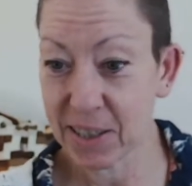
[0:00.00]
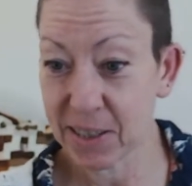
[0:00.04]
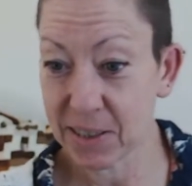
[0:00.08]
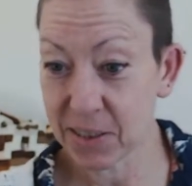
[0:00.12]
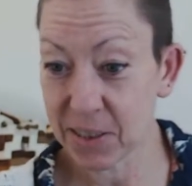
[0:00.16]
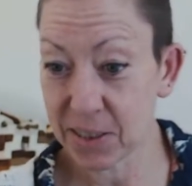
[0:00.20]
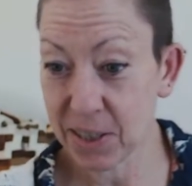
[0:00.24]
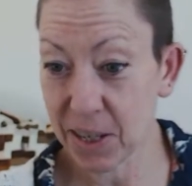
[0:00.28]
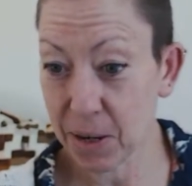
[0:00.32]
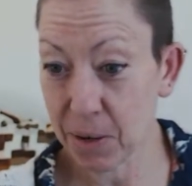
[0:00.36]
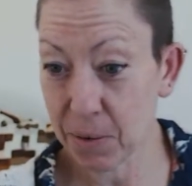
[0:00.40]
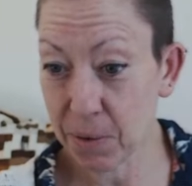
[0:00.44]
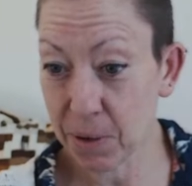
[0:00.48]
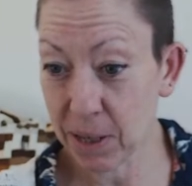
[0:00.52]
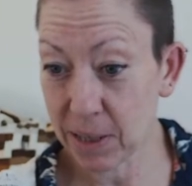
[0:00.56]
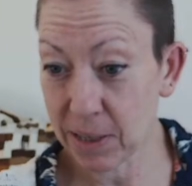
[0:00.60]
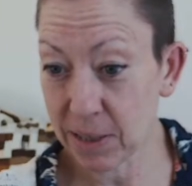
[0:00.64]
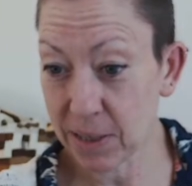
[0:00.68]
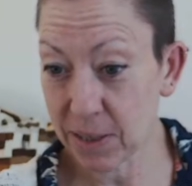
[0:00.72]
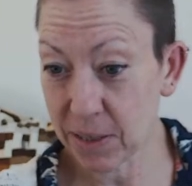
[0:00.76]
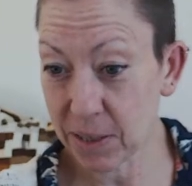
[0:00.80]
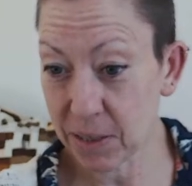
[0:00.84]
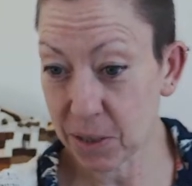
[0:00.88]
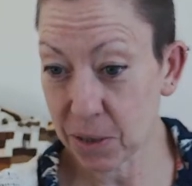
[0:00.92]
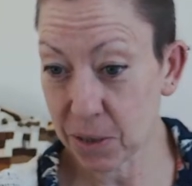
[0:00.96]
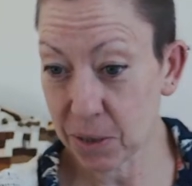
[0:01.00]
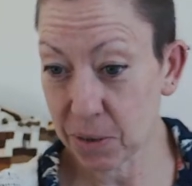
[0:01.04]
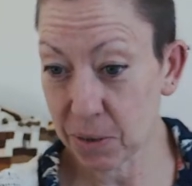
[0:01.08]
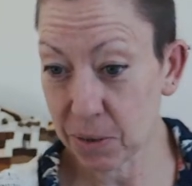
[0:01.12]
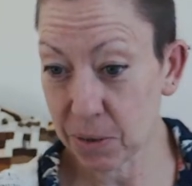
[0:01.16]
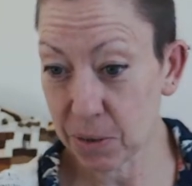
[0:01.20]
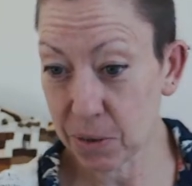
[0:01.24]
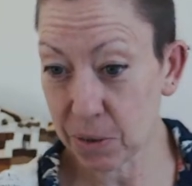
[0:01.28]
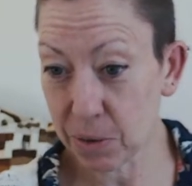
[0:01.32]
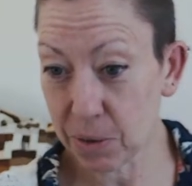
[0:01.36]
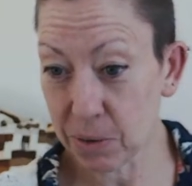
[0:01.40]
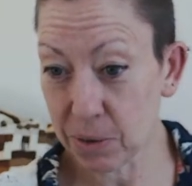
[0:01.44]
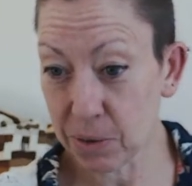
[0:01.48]
So as
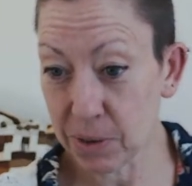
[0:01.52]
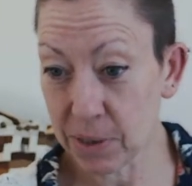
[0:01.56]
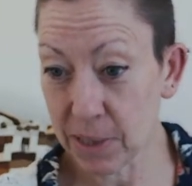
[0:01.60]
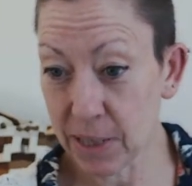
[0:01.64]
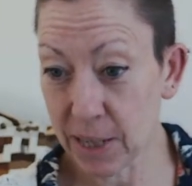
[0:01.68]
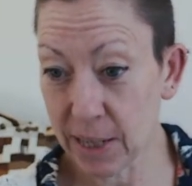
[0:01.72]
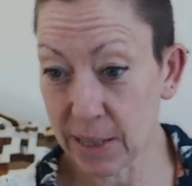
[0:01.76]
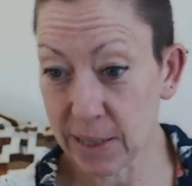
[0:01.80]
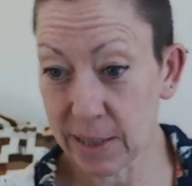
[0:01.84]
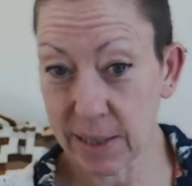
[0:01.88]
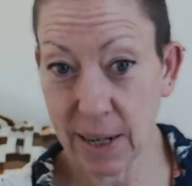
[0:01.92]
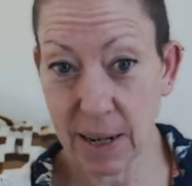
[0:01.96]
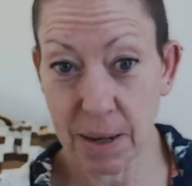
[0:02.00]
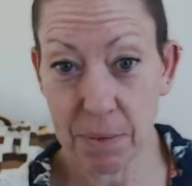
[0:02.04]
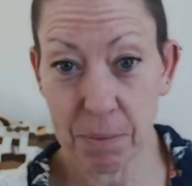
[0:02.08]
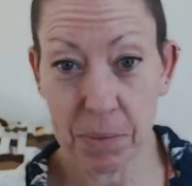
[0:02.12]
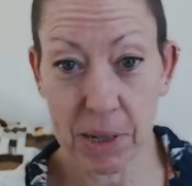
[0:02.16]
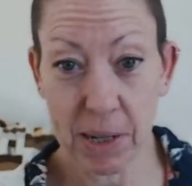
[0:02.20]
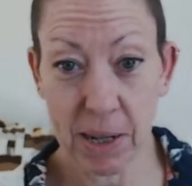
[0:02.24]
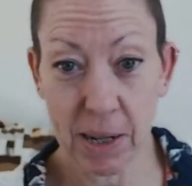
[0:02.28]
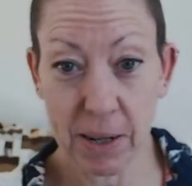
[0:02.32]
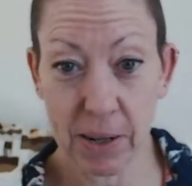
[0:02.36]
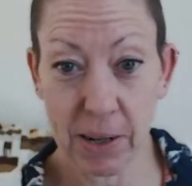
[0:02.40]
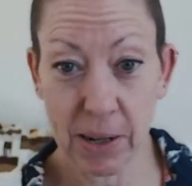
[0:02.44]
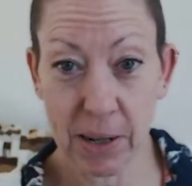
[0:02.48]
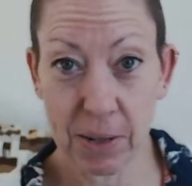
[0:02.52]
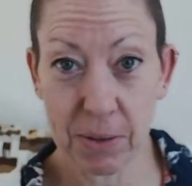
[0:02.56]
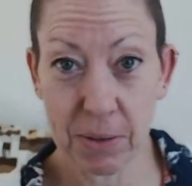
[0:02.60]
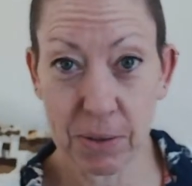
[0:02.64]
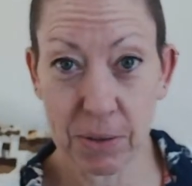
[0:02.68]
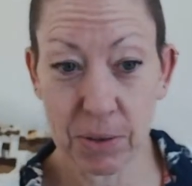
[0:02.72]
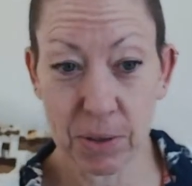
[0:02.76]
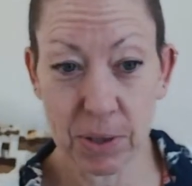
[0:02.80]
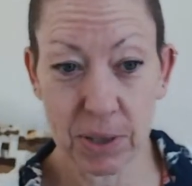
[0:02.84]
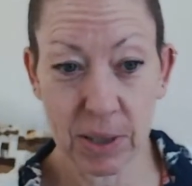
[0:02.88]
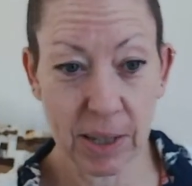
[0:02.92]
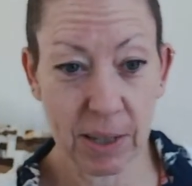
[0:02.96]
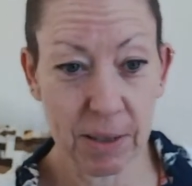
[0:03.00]
usual, yes, let me know how your
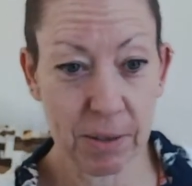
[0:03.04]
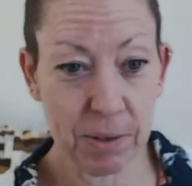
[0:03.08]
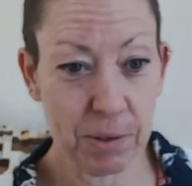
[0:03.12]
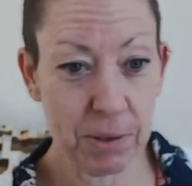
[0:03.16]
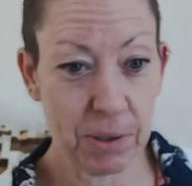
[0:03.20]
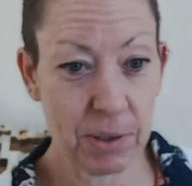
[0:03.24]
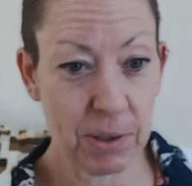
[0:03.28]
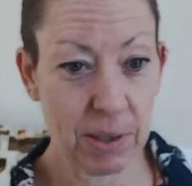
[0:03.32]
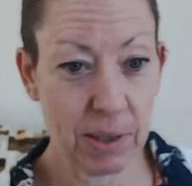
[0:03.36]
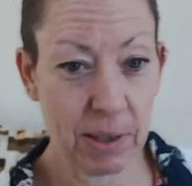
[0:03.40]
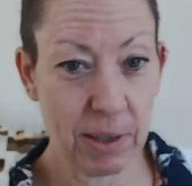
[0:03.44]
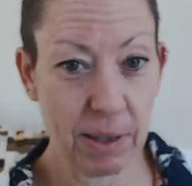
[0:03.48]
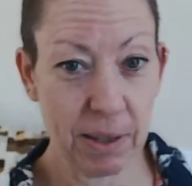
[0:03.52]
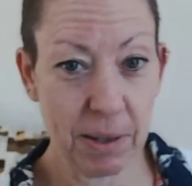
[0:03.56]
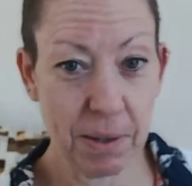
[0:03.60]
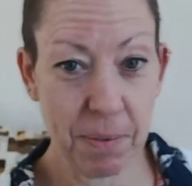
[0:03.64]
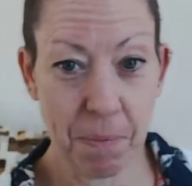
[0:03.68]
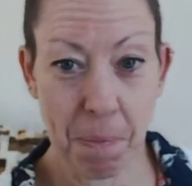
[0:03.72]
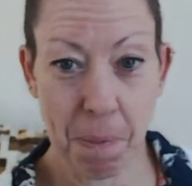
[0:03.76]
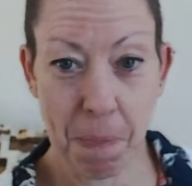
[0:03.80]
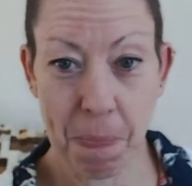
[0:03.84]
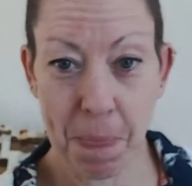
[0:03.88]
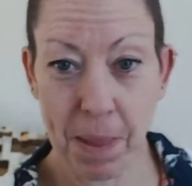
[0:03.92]
sales are.